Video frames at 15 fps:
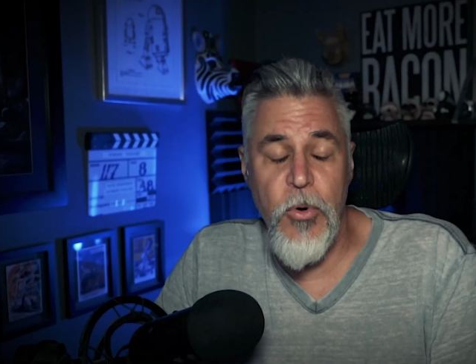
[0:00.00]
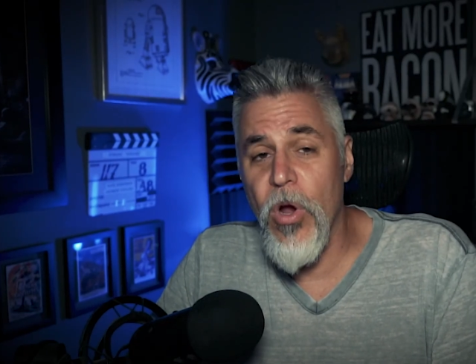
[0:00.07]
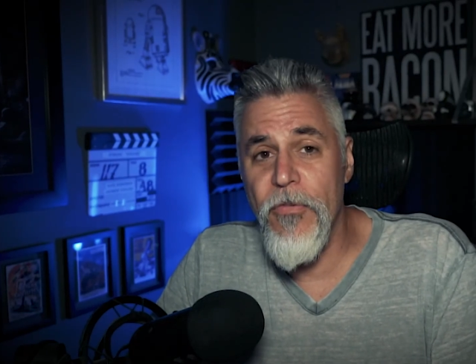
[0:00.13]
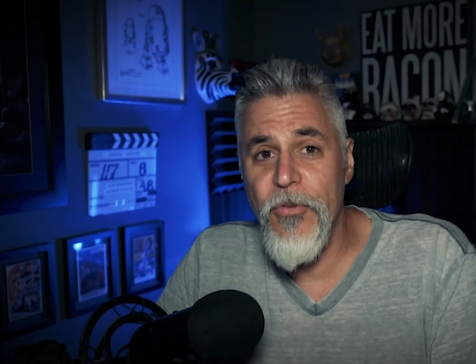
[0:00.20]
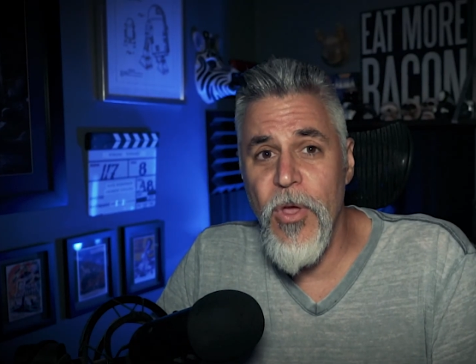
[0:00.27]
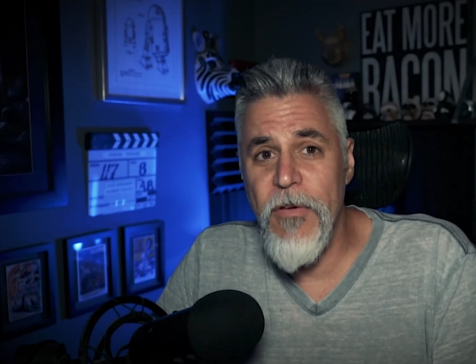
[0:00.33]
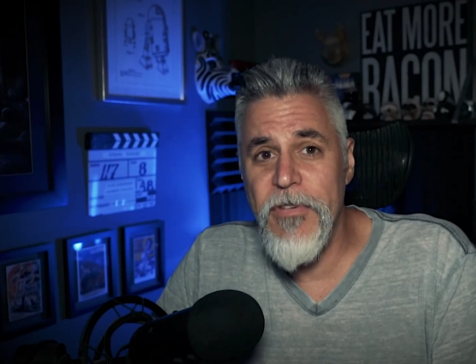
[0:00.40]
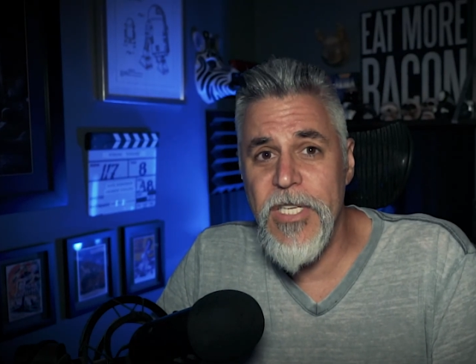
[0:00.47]
or
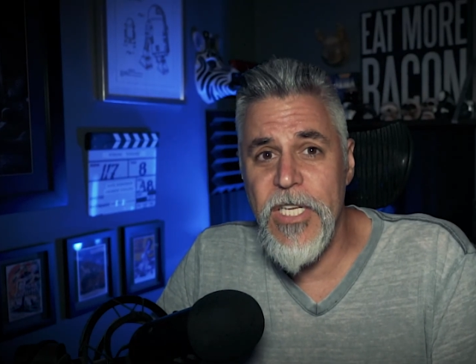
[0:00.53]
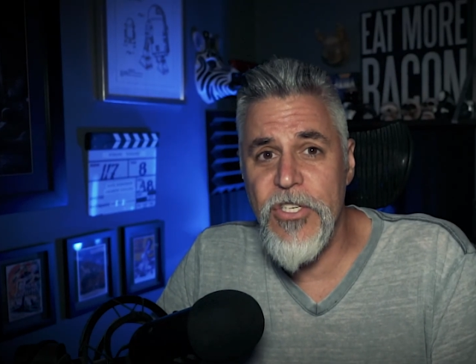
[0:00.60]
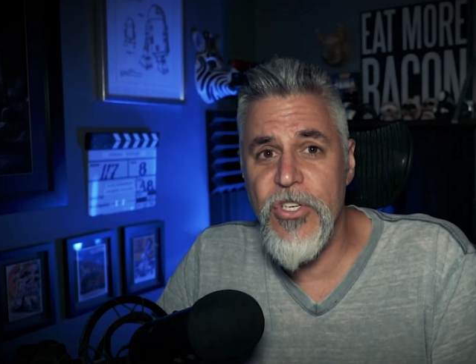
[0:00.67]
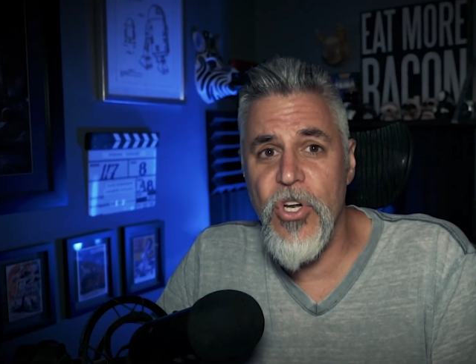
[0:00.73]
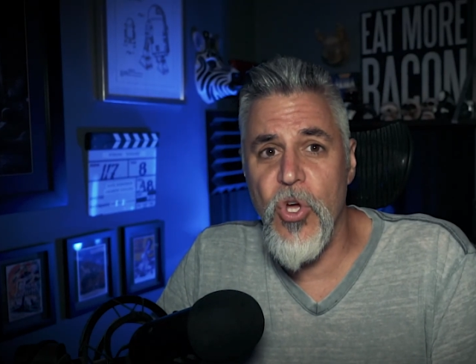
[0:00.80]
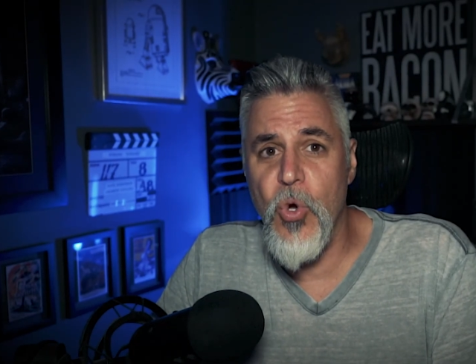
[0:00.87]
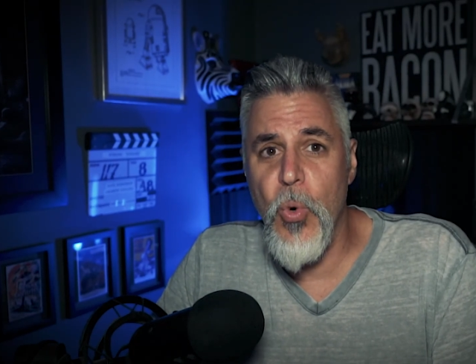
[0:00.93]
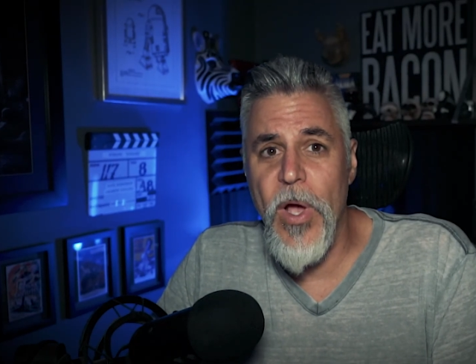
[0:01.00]
if you have
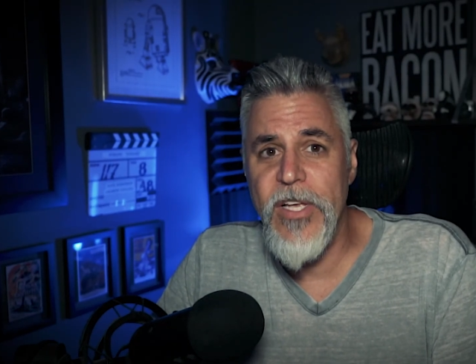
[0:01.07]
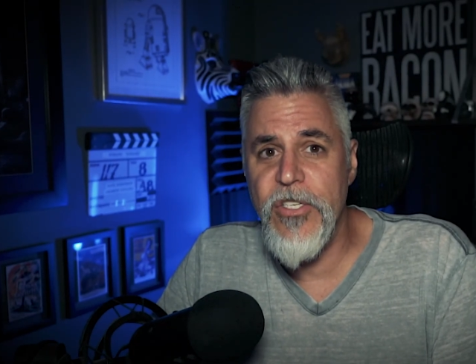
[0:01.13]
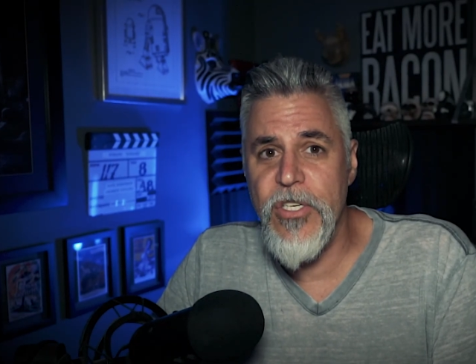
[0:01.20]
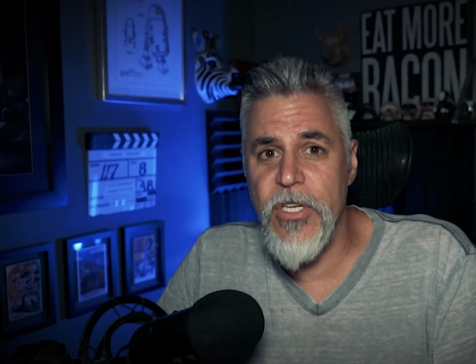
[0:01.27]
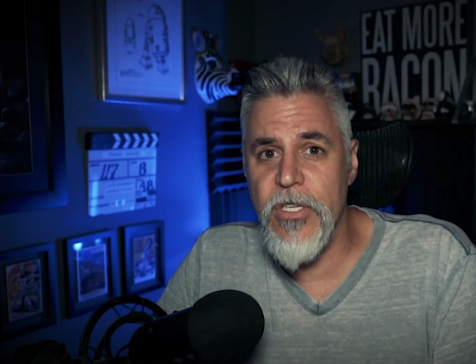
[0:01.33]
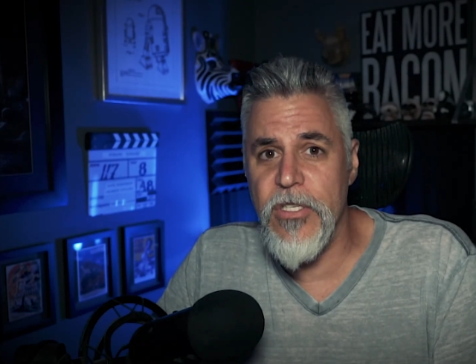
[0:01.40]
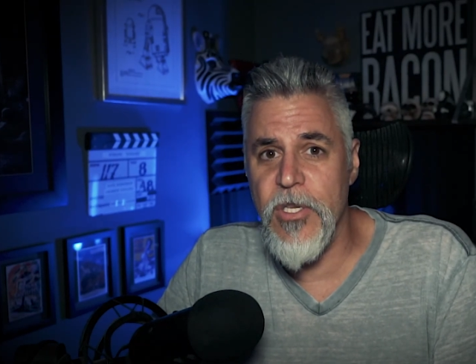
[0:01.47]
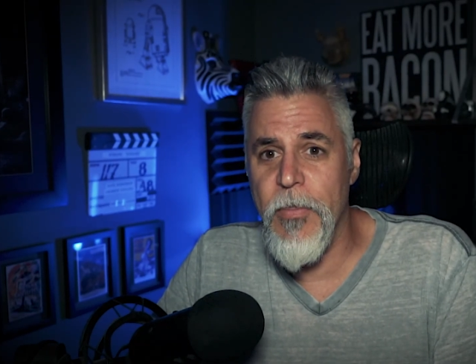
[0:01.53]
additional
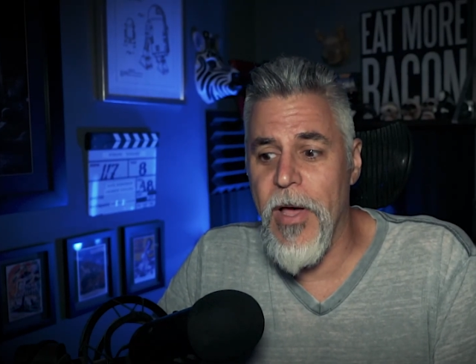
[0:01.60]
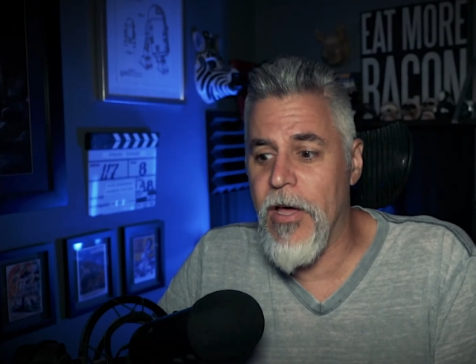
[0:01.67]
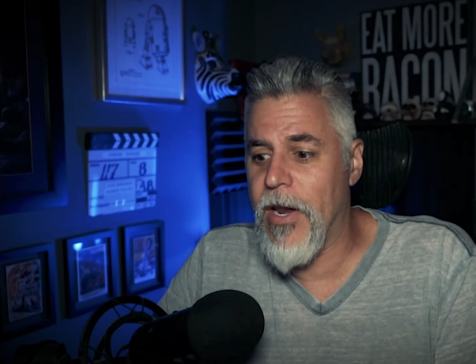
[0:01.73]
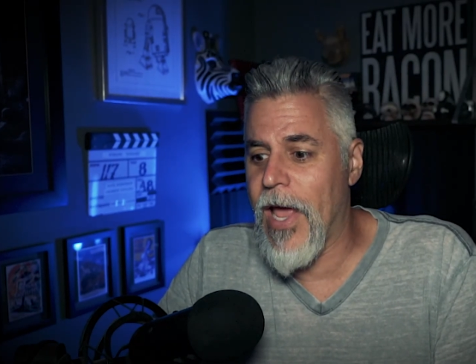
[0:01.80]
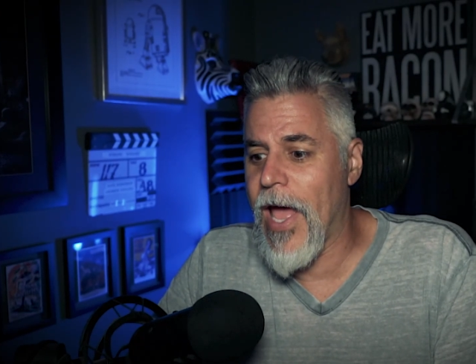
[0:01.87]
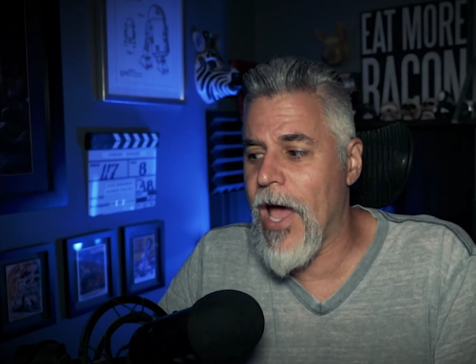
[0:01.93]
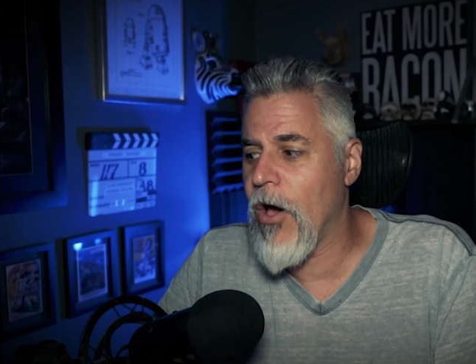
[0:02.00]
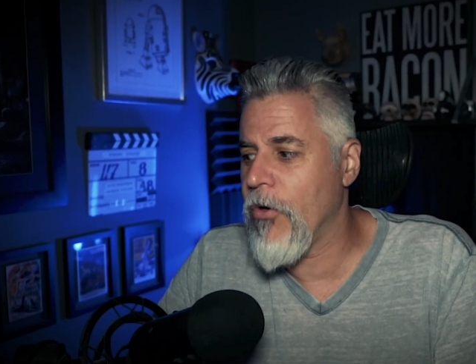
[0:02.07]
questions about
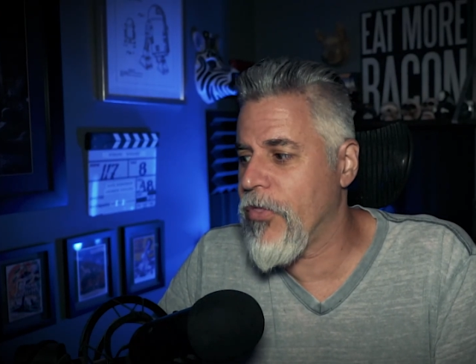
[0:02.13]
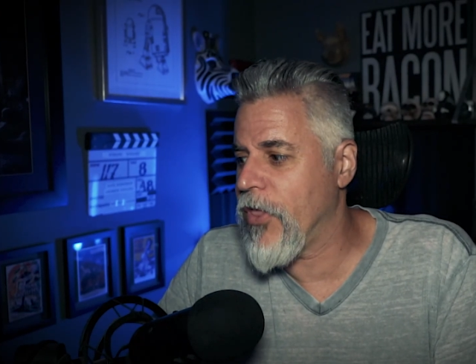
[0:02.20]
how